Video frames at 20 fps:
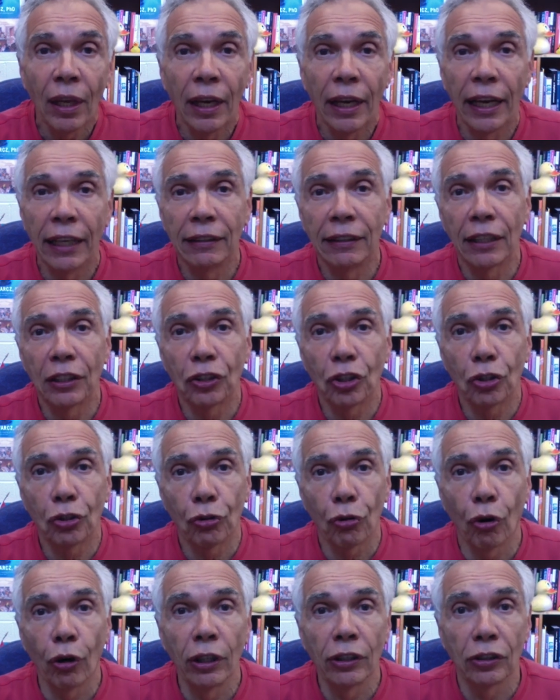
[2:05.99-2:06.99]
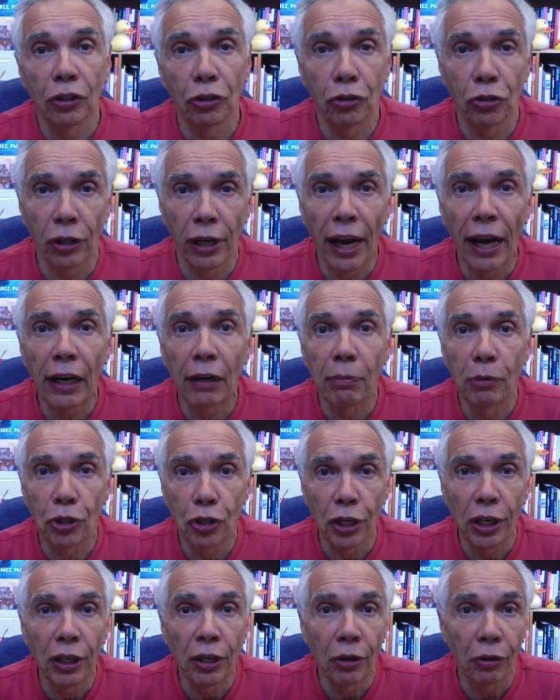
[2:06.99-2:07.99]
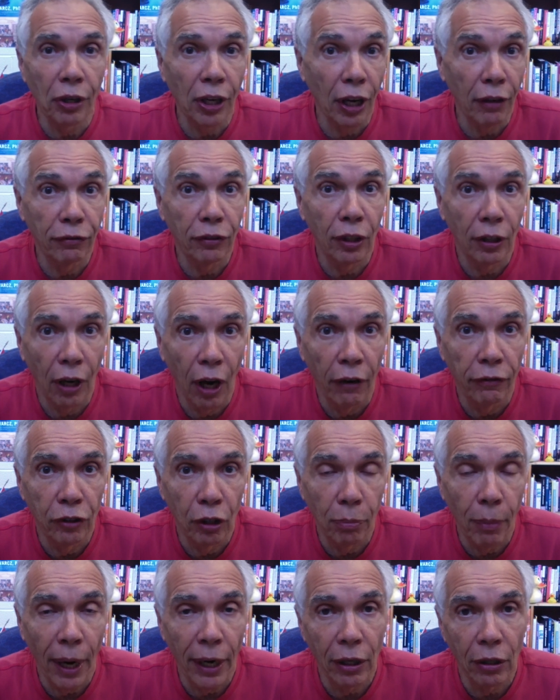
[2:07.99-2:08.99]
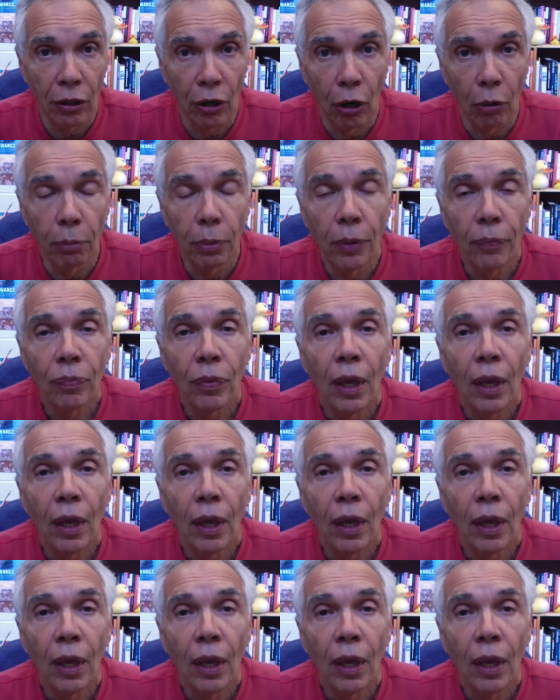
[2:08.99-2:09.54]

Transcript: It destroys the genetic machinery of the microbe.